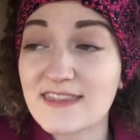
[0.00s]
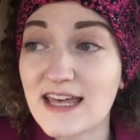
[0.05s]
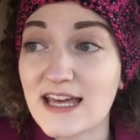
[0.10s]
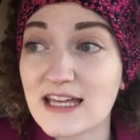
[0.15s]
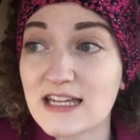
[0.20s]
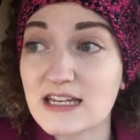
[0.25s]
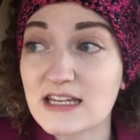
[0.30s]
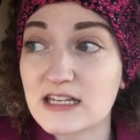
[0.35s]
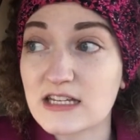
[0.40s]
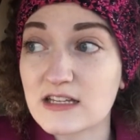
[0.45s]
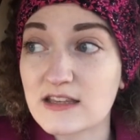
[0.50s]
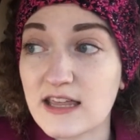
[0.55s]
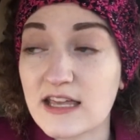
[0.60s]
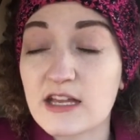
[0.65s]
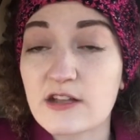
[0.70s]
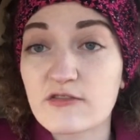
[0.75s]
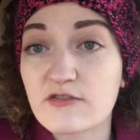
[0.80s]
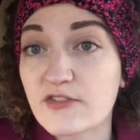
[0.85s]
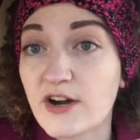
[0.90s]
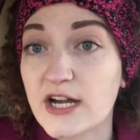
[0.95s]
then they
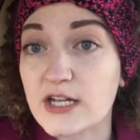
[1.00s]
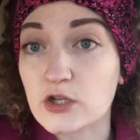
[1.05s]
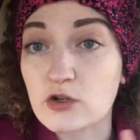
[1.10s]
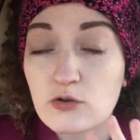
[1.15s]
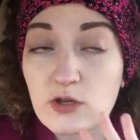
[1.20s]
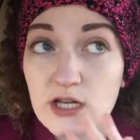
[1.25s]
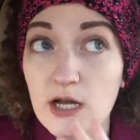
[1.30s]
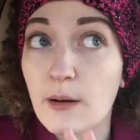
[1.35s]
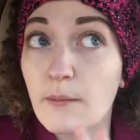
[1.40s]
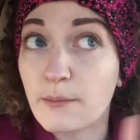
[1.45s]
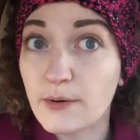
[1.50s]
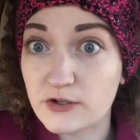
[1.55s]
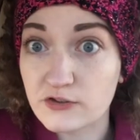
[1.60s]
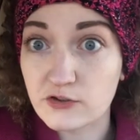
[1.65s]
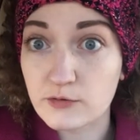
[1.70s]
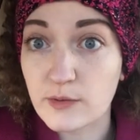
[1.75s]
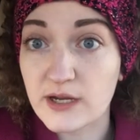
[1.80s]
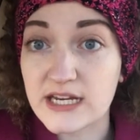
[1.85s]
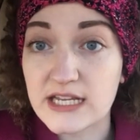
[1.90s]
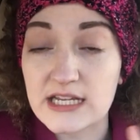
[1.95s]
can fine you like a
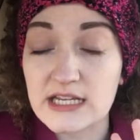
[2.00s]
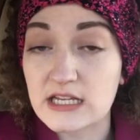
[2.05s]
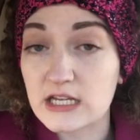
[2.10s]
bunch of money